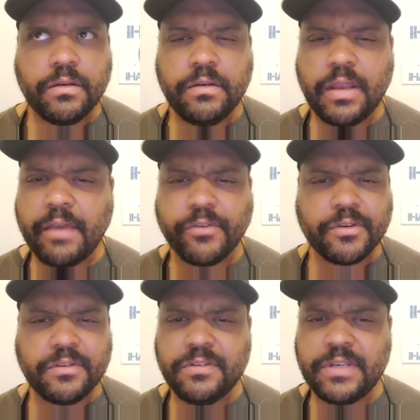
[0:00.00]

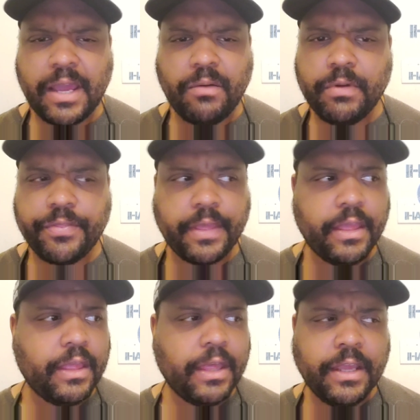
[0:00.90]
never dealt with
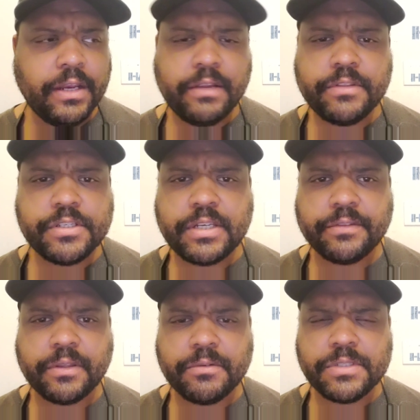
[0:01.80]
any of the
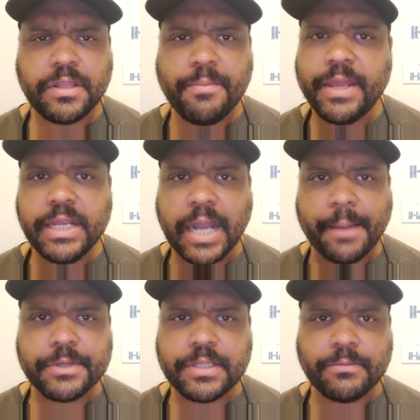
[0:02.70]
stuff that was in the mini
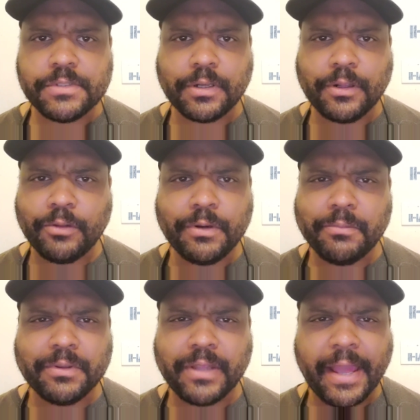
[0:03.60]
comics that was
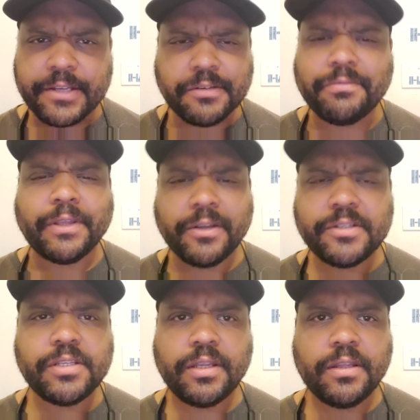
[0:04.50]
included with the action
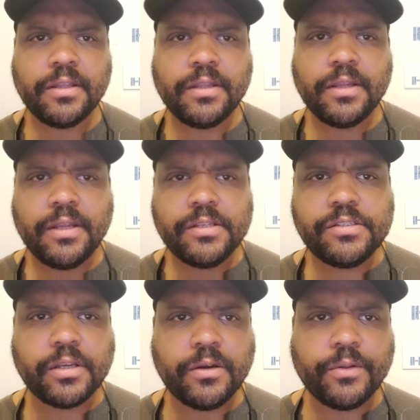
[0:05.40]
figures.
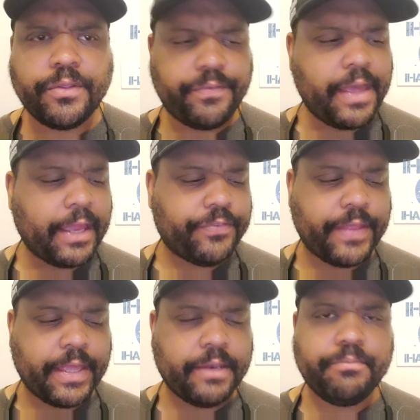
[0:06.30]
So the fact
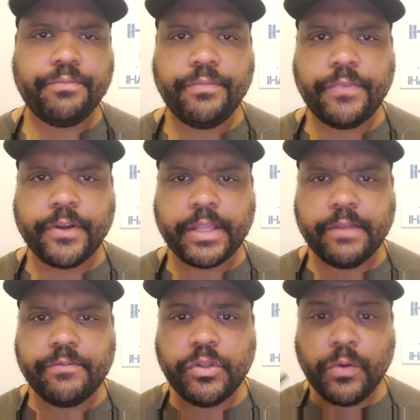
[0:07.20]
that they're
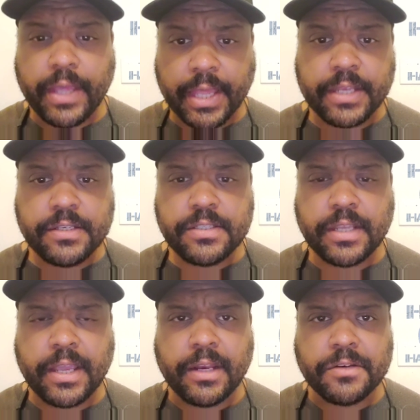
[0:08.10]
giving you hints
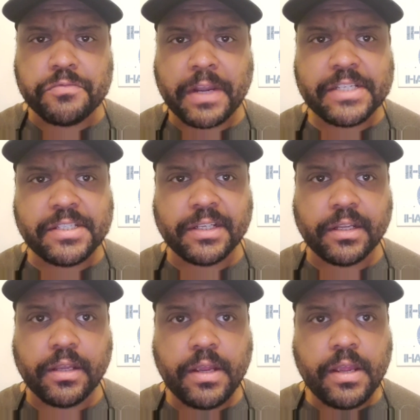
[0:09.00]
at
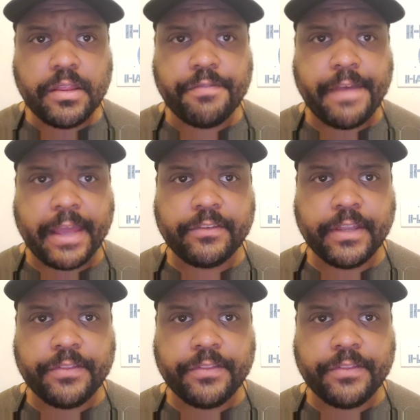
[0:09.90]
addressing the fact